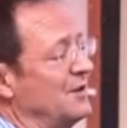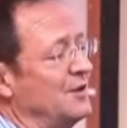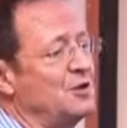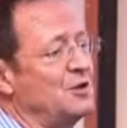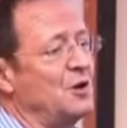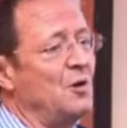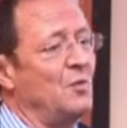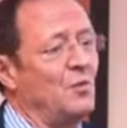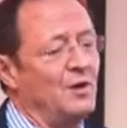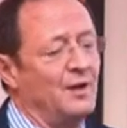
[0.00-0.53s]
the
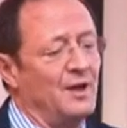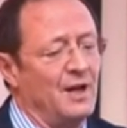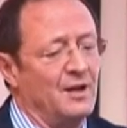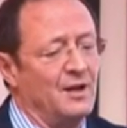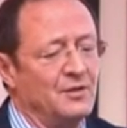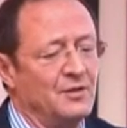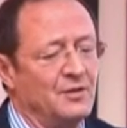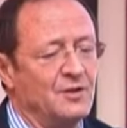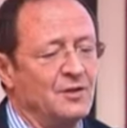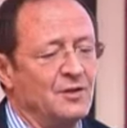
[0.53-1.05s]
top
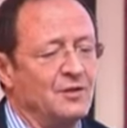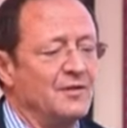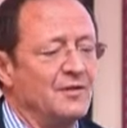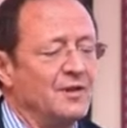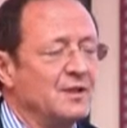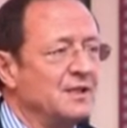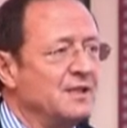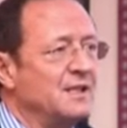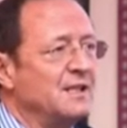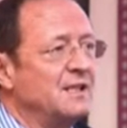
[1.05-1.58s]
100
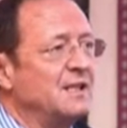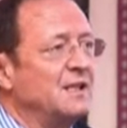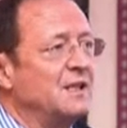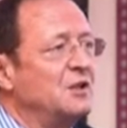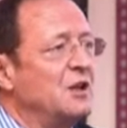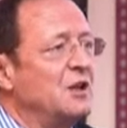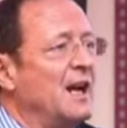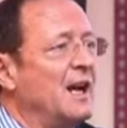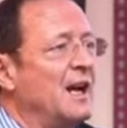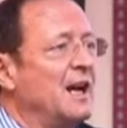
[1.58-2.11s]
universities in
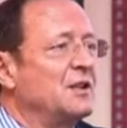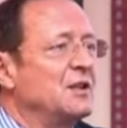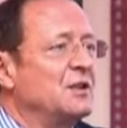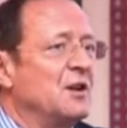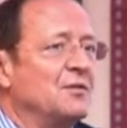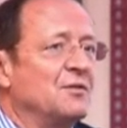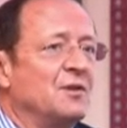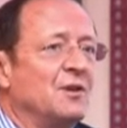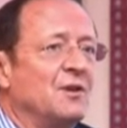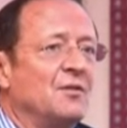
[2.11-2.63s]
Shanghai
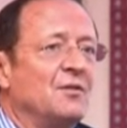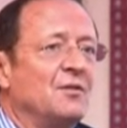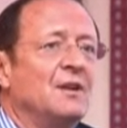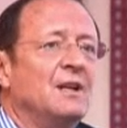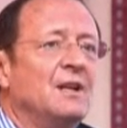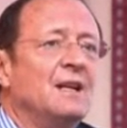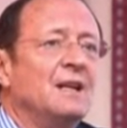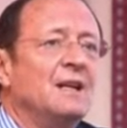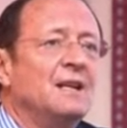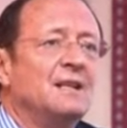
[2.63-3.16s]
Jiao Tong
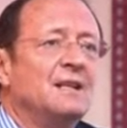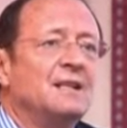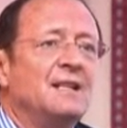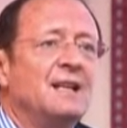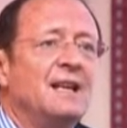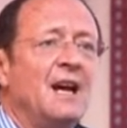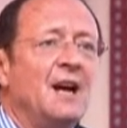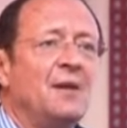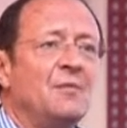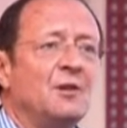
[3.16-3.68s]
to
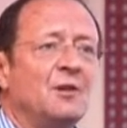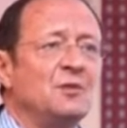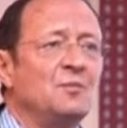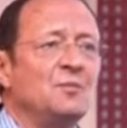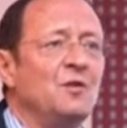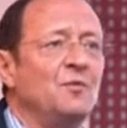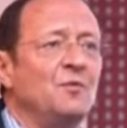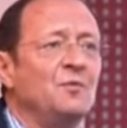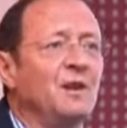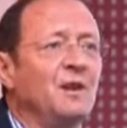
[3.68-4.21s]
see how much
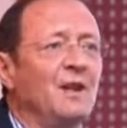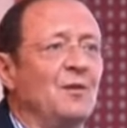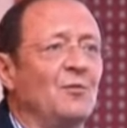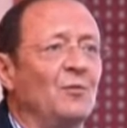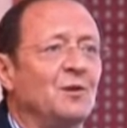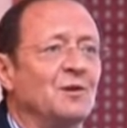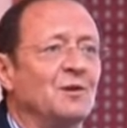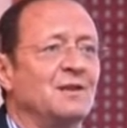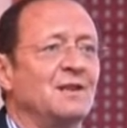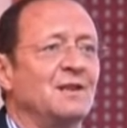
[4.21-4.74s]
movement there
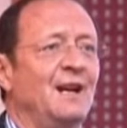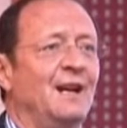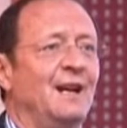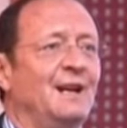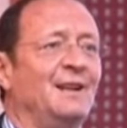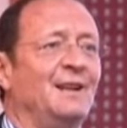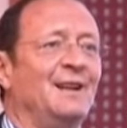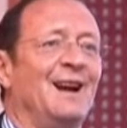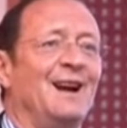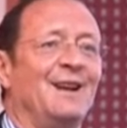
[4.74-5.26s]
was in
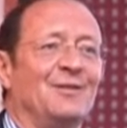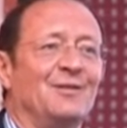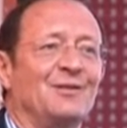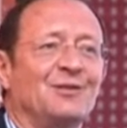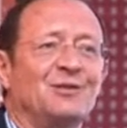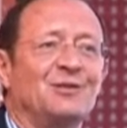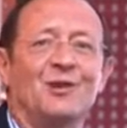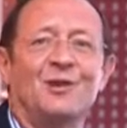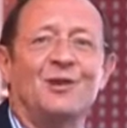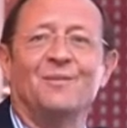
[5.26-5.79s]
and out of
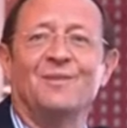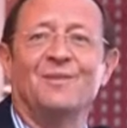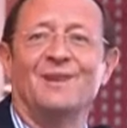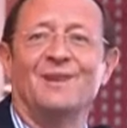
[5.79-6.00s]
the top